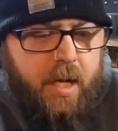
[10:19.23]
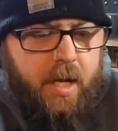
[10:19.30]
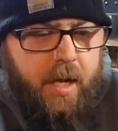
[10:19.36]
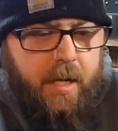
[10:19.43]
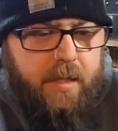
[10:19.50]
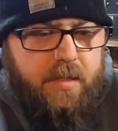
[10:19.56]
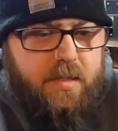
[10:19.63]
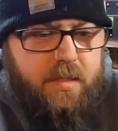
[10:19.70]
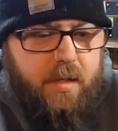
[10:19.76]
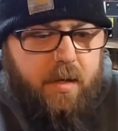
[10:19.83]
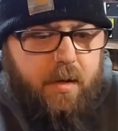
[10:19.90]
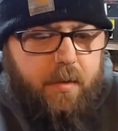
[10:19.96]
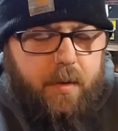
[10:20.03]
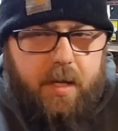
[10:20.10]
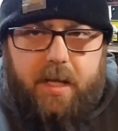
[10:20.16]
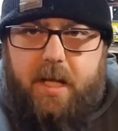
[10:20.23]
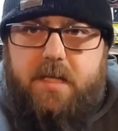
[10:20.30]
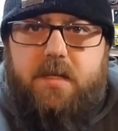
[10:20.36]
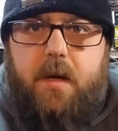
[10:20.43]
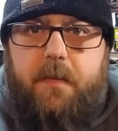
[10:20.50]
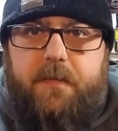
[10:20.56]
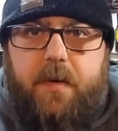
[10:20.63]
and so that's
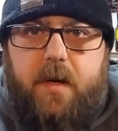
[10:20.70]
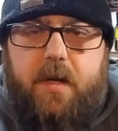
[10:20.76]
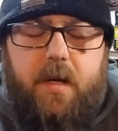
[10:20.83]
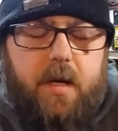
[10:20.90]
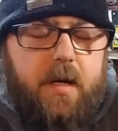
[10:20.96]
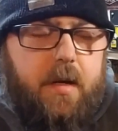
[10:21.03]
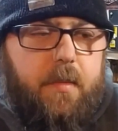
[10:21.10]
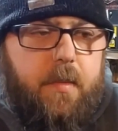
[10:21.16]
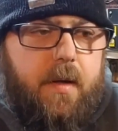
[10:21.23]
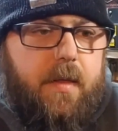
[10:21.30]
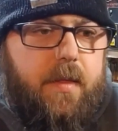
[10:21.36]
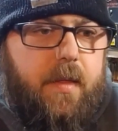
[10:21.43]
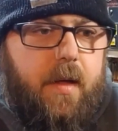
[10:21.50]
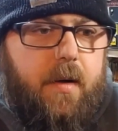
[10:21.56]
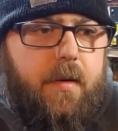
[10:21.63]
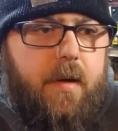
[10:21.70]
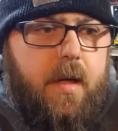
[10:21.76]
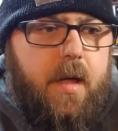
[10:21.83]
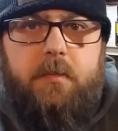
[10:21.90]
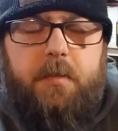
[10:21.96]
all for cooking with, though.